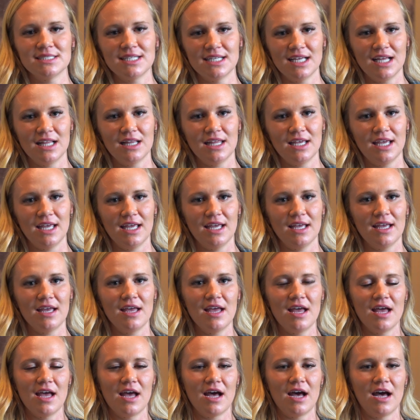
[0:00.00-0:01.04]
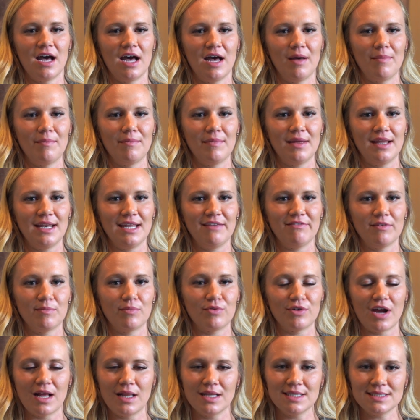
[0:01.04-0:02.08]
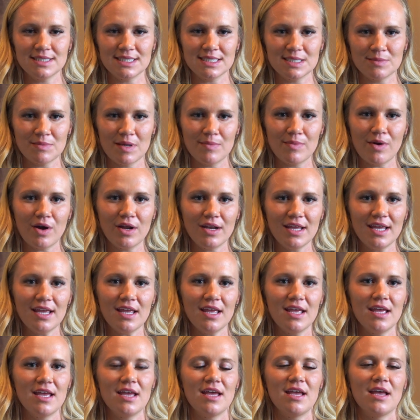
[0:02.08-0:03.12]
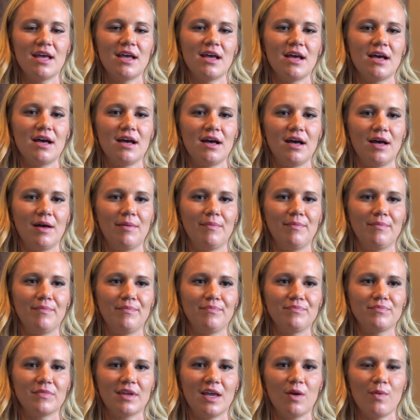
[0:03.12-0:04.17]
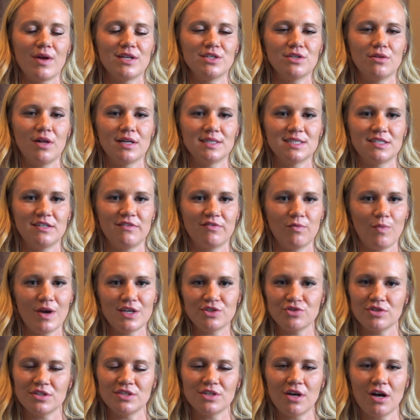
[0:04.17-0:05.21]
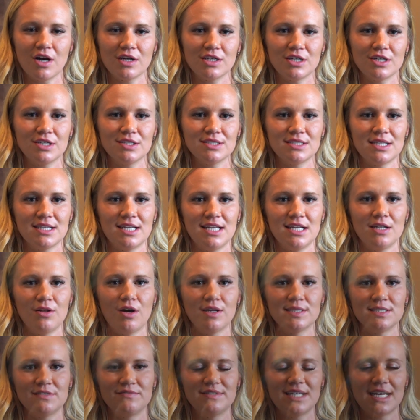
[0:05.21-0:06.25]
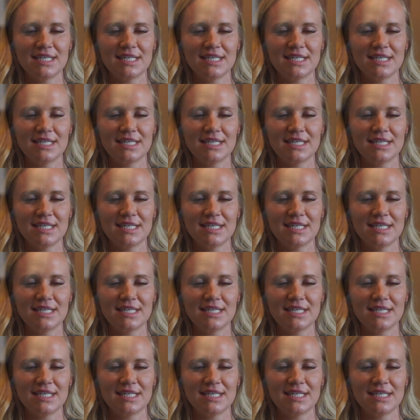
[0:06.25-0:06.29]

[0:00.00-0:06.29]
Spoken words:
and tingling, and even paralysis in my body. I went to lots of different Western doctors, they did lots of